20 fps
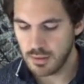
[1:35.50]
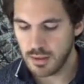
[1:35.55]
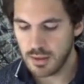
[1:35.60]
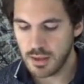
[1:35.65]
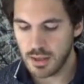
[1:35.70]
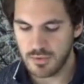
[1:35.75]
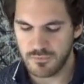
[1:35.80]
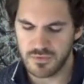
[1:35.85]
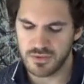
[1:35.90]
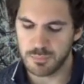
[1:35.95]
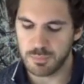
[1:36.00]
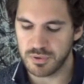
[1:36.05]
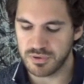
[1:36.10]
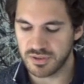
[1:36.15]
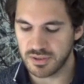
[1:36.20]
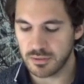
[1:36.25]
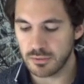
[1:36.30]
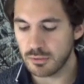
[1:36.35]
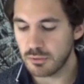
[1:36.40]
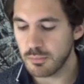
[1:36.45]
If in a
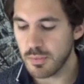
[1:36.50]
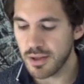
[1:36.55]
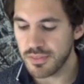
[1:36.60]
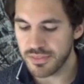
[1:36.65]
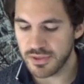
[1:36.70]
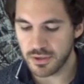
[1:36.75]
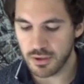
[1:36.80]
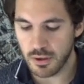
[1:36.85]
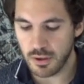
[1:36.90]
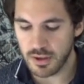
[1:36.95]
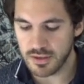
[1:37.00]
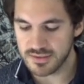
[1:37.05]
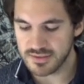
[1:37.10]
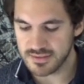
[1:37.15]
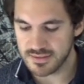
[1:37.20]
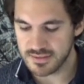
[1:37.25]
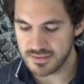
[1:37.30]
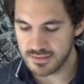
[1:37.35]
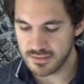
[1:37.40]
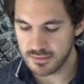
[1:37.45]
particular month it
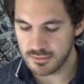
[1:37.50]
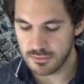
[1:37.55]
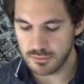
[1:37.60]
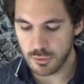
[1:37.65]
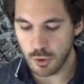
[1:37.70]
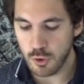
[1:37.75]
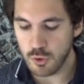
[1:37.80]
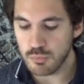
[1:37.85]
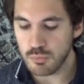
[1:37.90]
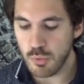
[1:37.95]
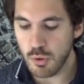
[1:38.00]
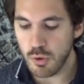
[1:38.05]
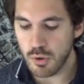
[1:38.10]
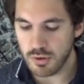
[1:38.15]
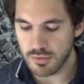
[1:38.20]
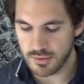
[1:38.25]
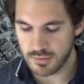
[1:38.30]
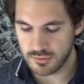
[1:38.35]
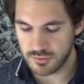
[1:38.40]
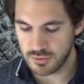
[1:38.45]
costs no
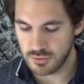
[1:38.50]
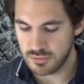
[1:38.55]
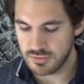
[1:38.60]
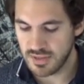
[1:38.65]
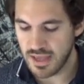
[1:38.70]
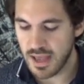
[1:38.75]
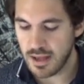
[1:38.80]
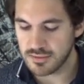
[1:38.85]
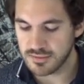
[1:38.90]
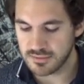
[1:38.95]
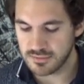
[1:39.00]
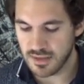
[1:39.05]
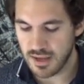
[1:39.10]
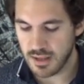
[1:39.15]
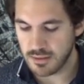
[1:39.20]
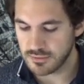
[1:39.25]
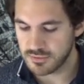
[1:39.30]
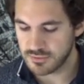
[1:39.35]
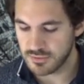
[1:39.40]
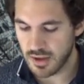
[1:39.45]
more than
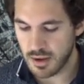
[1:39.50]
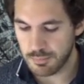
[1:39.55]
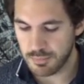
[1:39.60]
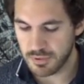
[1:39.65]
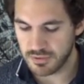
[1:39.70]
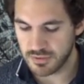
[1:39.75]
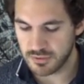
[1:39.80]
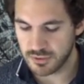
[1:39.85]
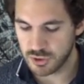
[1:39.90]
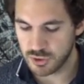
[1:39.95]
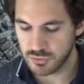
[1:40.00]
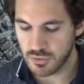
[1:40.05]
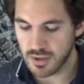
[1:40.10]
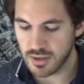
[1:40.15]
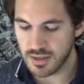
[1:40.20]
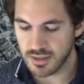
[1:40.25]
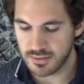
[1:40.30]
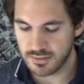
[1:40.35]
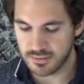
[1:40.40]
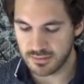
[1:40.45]
$2,000 to operate the
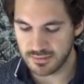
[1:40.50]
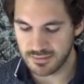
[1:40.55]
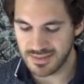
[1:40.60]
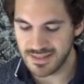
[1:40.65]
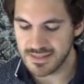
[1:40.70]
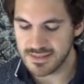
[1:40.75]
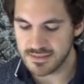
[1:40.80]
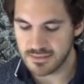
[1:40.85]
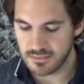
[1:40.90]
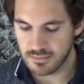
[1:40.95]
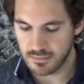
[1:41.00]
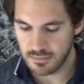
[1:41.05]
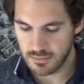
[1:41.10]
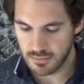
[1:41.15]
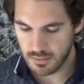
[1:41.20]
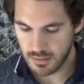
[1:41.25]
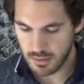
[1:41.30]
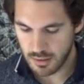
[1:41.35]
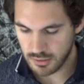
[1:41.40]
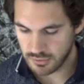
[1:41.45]
truck and at least
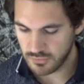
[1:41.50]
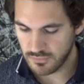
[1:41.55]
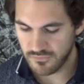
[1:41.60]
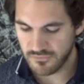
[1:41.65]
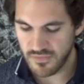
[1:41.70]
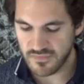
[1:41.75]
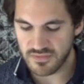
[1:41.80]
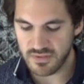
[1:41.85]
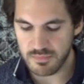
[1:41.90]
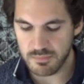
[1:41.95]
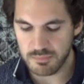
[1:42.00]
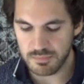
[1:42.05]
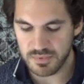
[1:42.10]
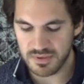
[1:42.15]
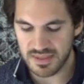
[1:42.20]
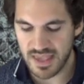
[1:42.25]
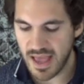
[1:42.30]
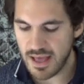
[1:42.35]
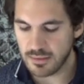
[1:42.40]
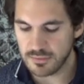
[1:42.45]
150
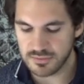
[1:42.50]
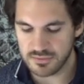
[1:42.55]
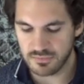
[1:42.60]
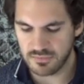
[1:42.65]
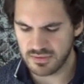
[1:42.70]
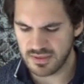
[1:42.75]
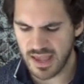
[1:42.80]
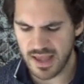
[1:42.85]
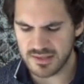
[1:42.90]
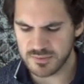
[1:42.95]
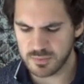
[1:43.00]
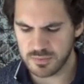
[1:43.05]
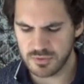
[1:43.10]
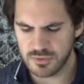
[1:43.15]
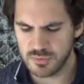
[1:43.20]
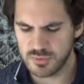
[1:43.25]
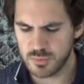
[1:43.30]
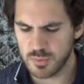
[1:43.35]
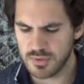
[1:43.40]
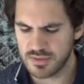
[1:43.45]
gallons of gas were
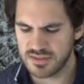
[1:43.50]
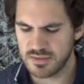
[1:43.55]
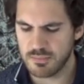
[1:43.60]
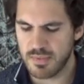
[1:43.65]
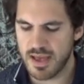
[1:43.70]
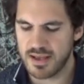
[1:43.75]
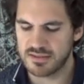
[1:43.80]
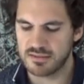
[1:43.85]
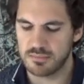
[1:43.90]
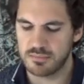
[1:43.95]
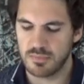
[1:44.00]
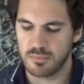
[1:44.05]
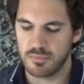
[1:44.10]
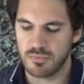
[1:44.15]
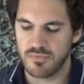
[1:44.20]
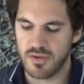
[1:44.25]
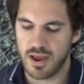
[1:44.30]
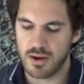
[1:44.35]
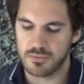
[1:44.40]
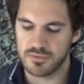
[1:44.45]
used, what is the maximum number
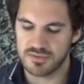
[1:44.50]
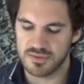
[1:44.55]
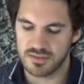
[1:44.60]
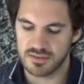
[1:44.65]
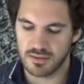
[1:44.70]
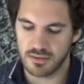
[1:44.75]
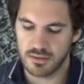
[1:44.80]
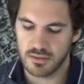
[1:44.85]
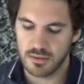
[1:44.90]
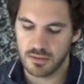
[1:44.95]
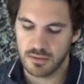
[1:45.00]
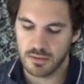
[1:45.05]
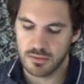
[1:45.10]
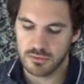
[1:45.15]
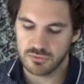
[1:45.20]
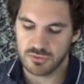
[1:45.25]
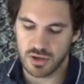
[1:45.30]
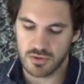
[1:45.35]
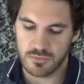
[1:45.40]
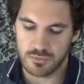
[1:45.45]
of hours that the
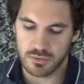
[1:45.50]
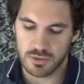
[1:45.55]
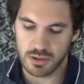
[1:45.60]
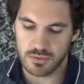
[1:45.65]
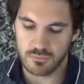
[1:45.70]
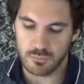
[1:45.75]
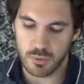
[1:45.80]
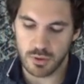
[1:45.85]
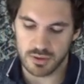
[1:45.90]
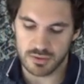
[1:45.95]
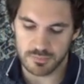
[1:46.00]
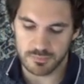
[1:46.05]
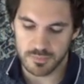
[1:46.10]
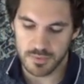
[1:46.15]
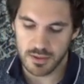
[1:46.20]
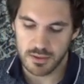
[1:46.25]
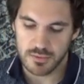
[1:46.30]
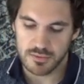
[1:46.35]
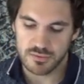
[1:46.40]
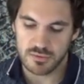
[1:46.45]
driver could have worked?
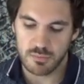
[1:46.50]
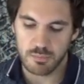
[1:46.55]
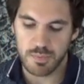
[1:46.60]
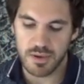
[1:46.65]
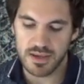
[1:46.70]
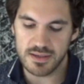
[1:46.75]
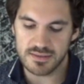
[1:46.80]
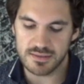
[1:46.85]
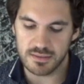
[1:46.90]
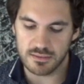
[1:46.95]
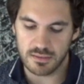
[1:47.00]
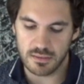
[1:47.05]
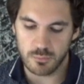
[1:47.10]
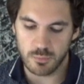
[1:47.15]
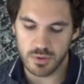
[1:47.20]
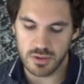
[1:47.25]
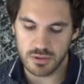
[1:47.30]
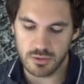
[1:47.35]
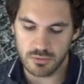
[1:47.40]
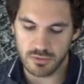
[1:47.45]
So basically,
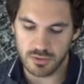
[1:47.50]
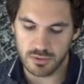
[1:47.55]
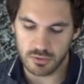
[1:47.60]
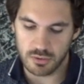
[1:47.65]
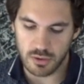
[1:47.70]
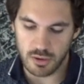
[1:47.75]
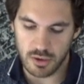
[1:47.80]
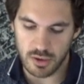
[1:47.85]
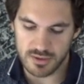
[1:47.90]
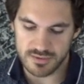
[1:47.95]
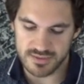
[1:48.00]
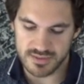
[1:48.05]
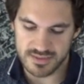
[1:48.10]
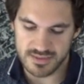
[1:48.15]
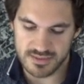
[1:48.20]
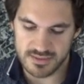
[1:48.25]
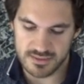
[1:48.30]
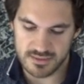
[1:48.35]
we know that the cost is